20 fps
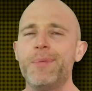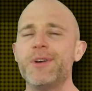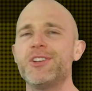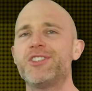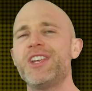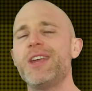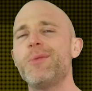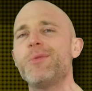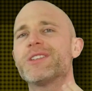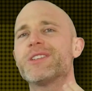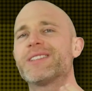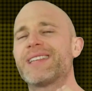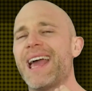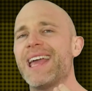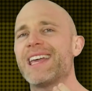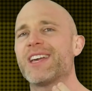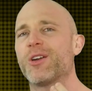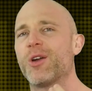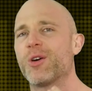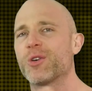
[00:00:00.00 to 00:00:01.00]
But she was
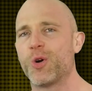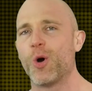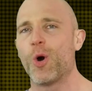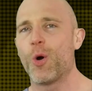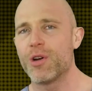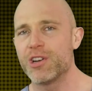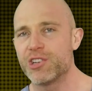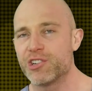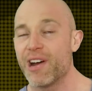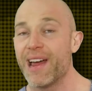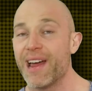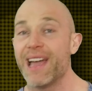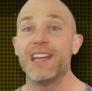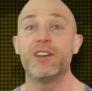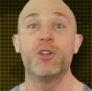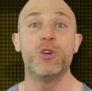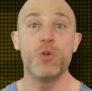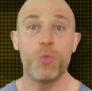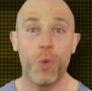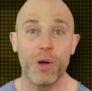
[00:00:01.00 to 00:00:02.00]
taken on Cora
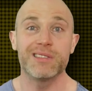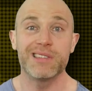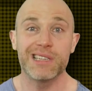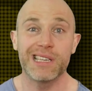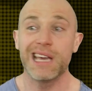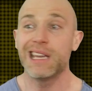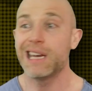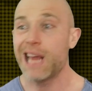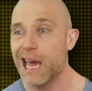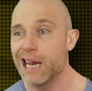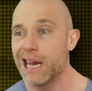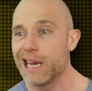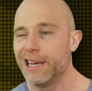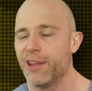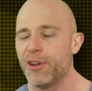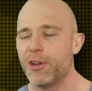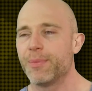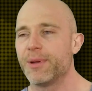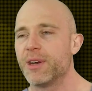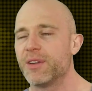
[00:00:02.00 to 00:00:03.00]
Drade, who once again had a
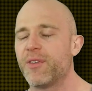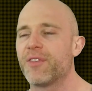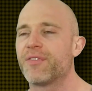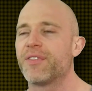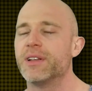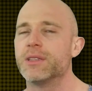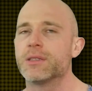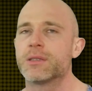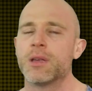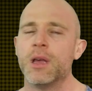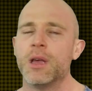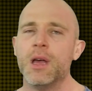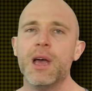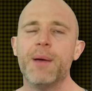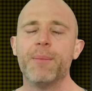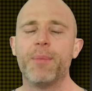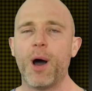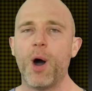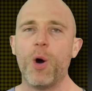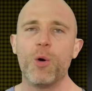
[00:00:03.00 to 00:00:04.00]
little bit of offense,
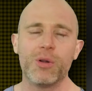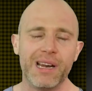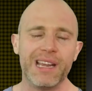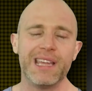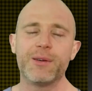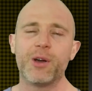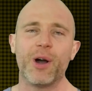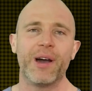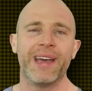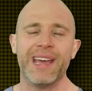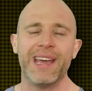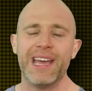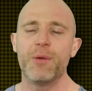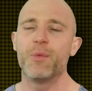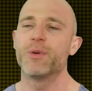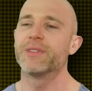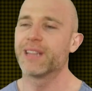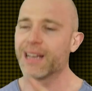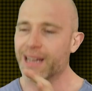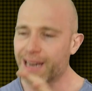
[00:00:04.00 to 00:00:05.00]
but ultimately got hit
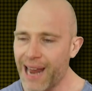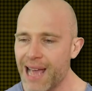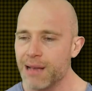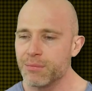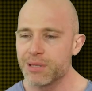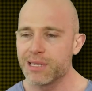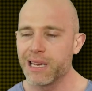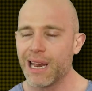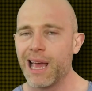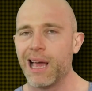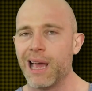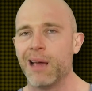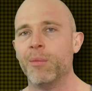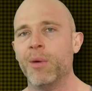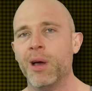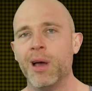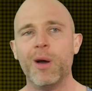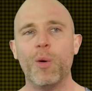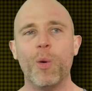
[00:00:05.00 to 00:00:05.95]
with the glam slam.